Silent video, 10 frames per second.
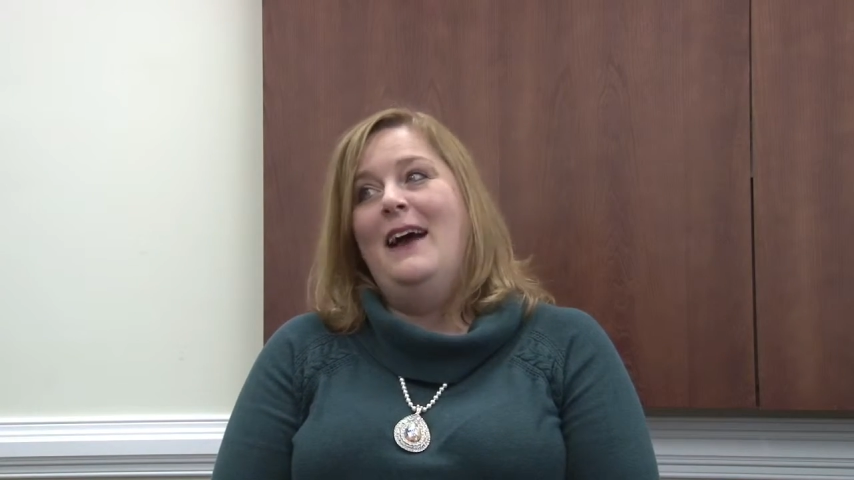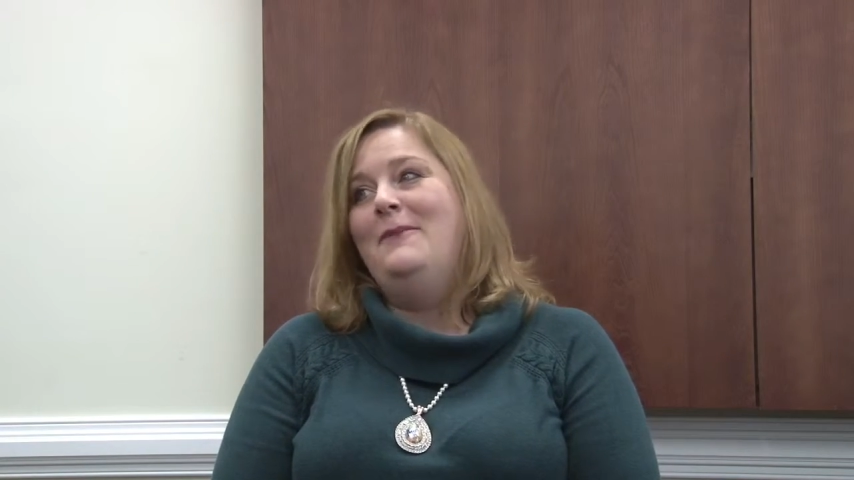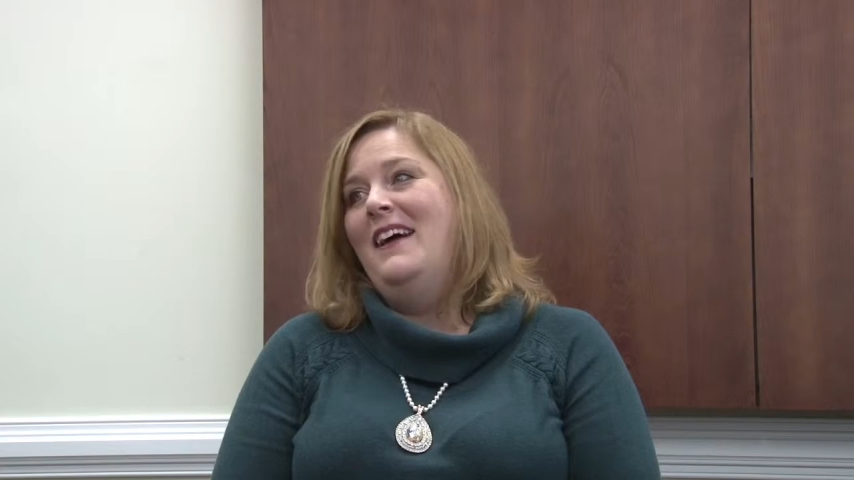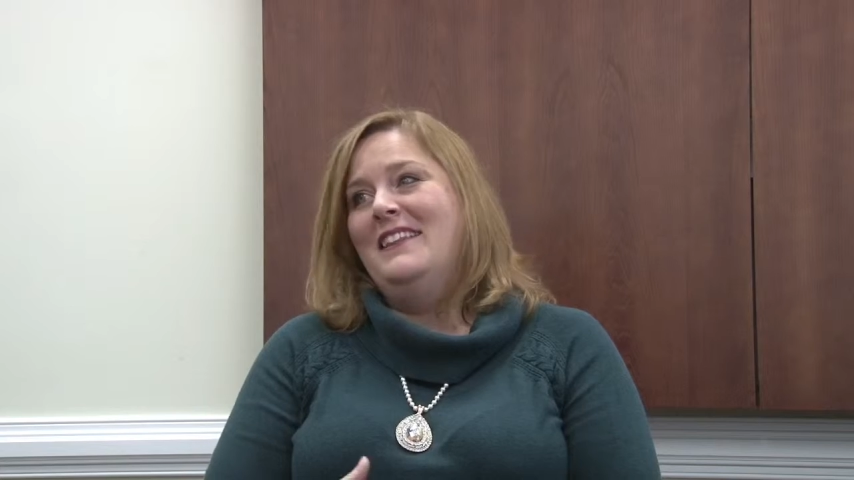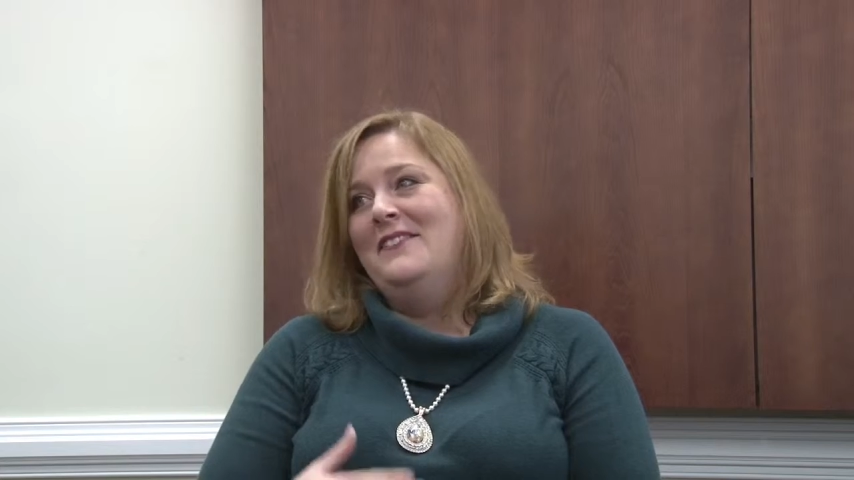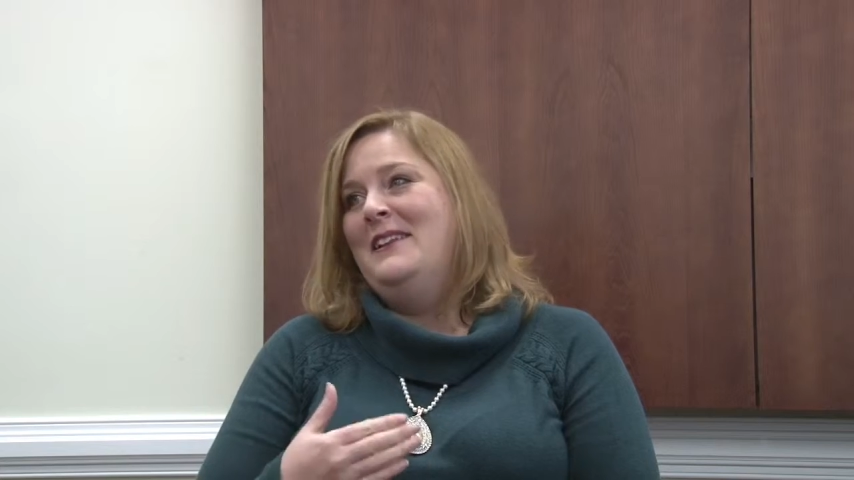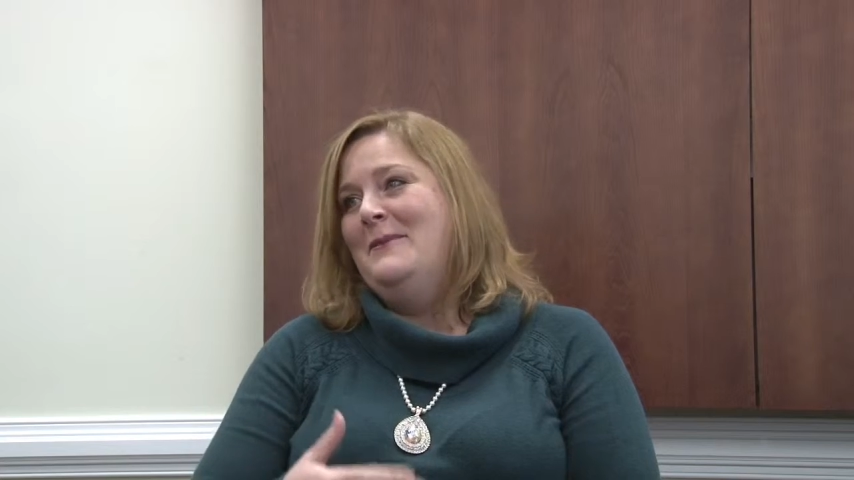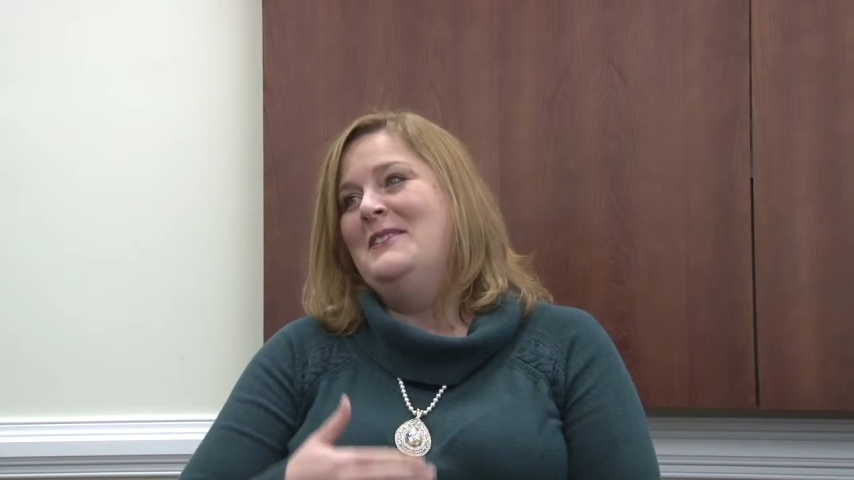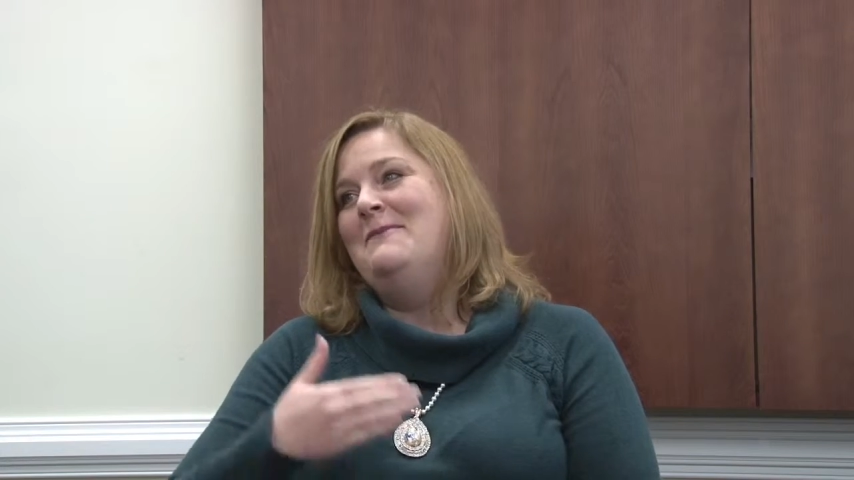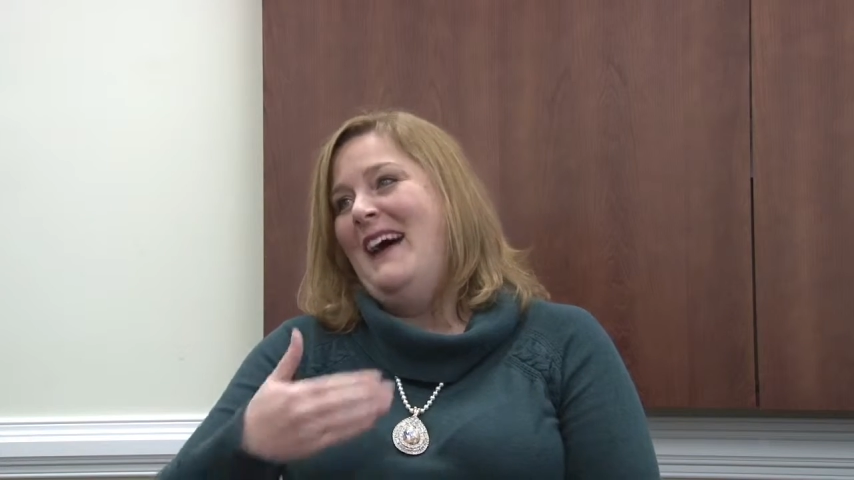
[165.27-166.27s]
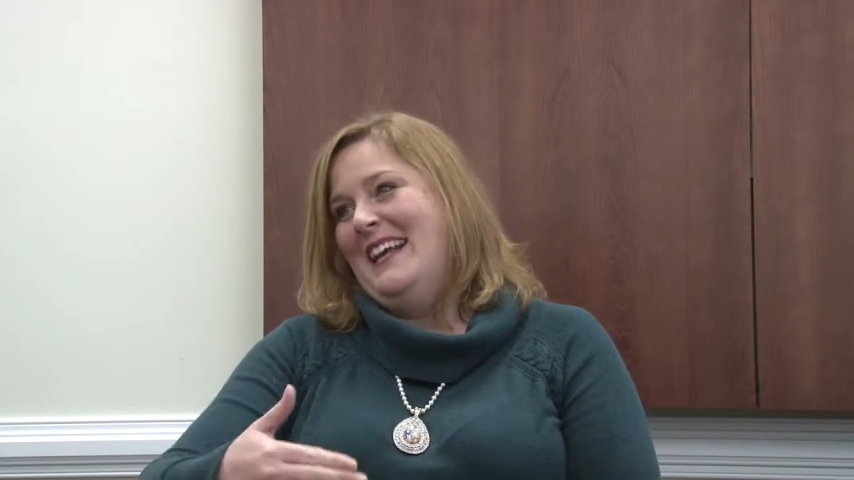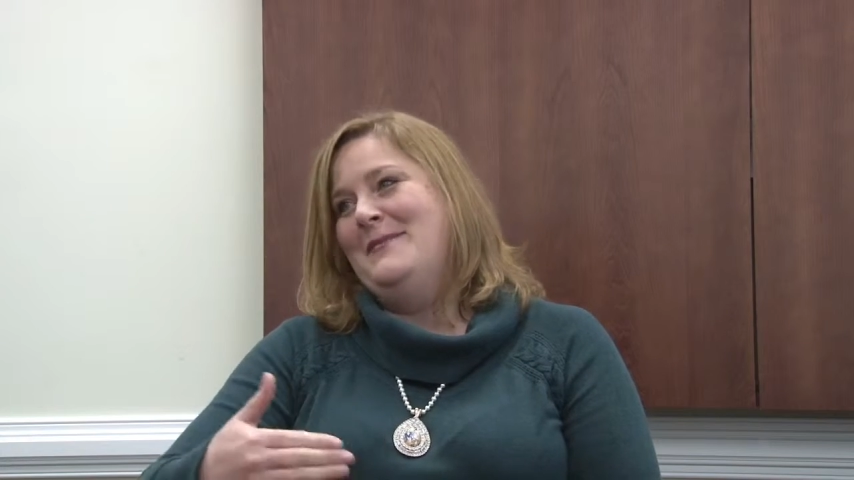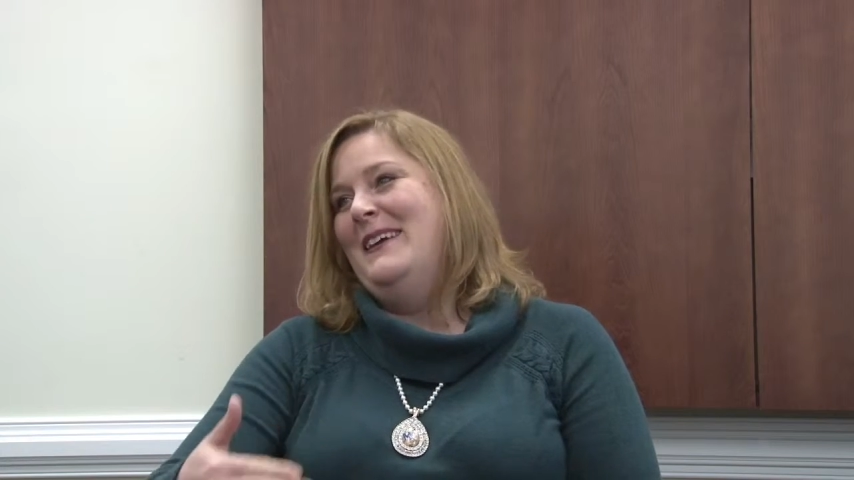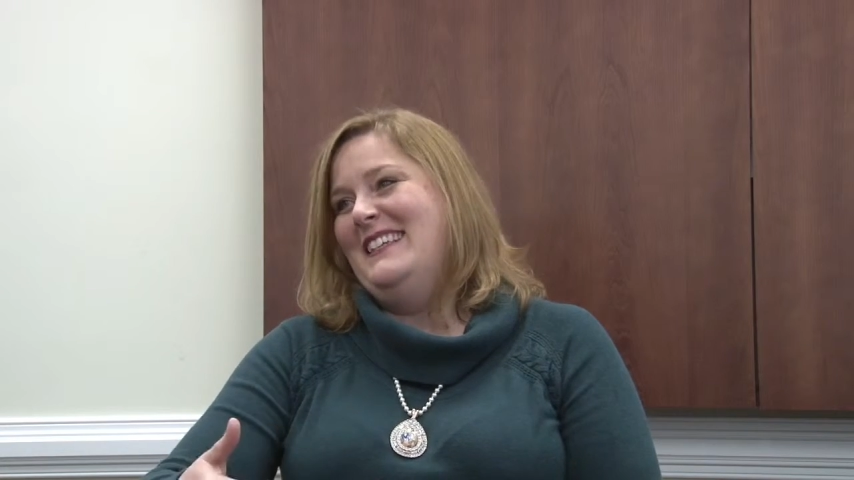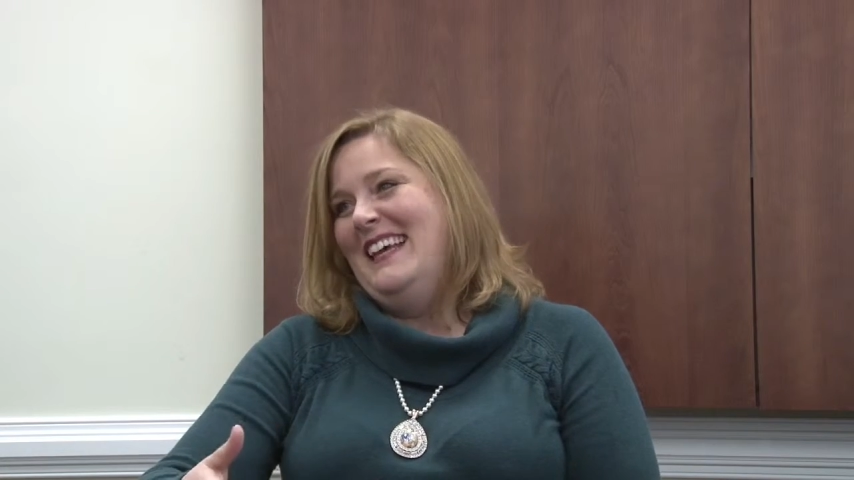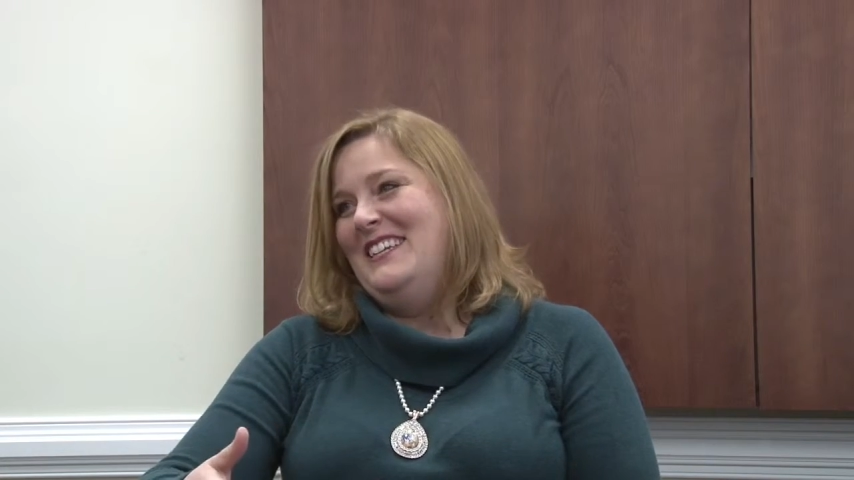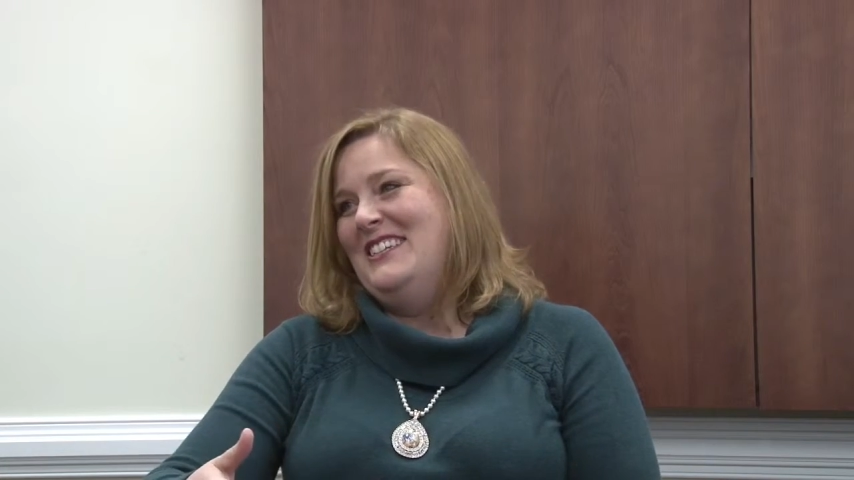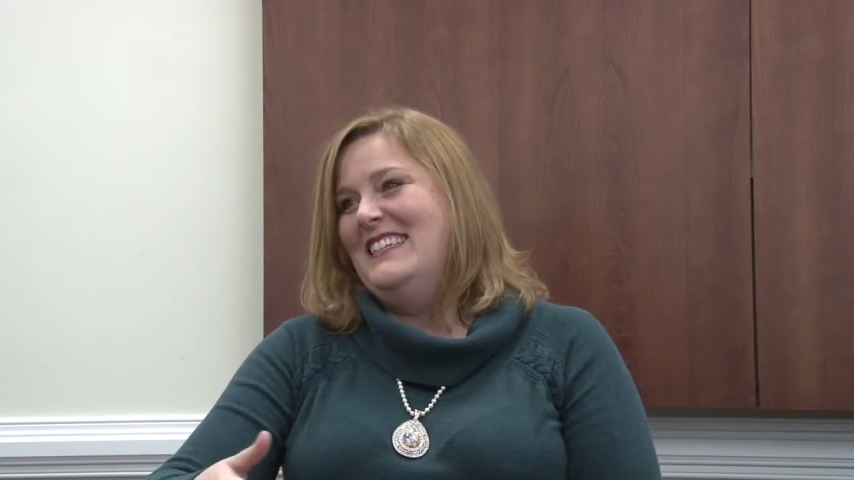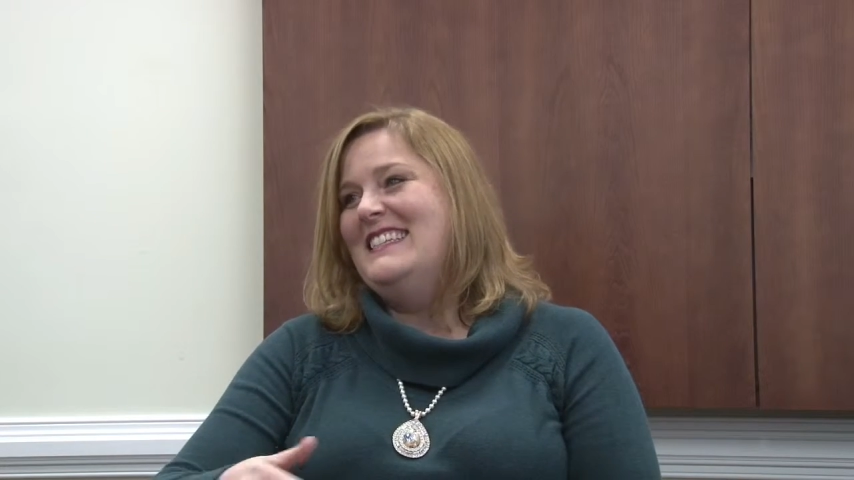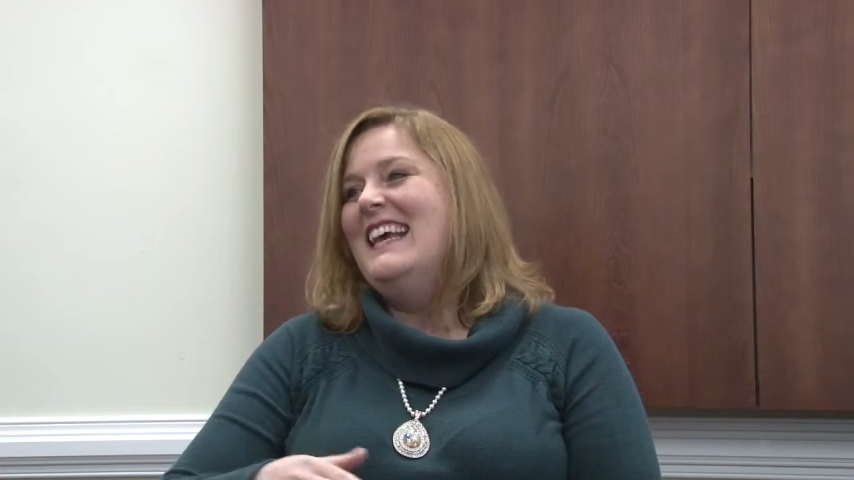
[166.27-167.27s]
I'm not living up to my
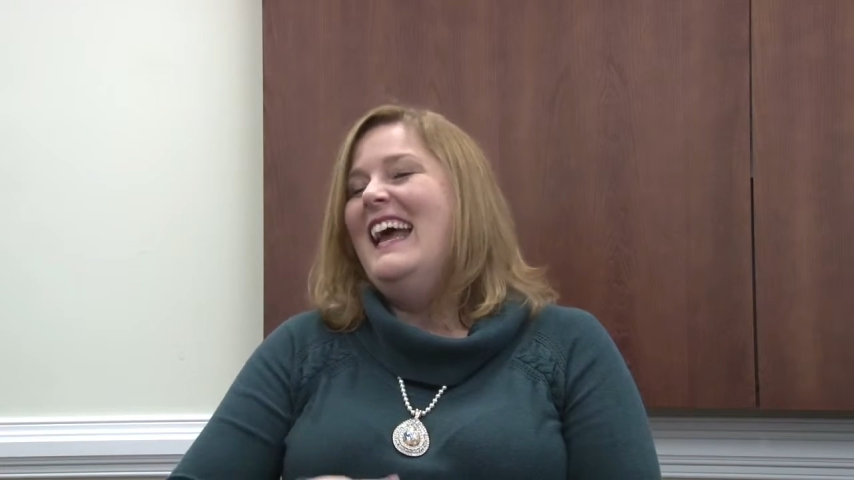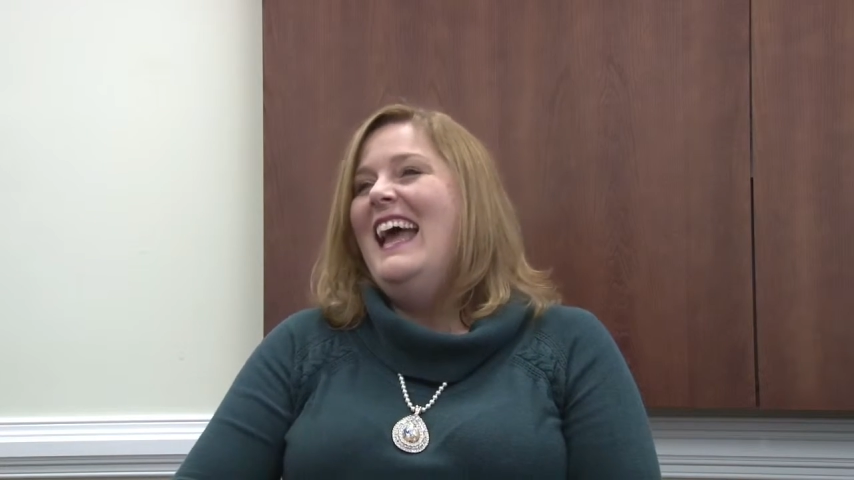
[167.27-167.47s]
expectations.